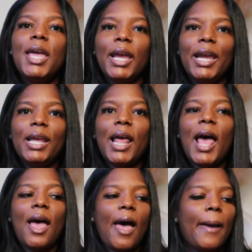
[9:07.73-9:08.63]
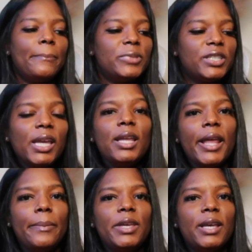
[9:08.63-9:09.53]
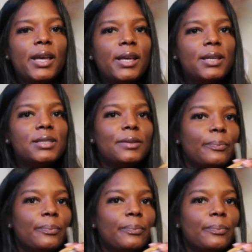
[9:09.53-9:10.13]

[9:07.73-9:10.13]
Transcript: And I'm saying that because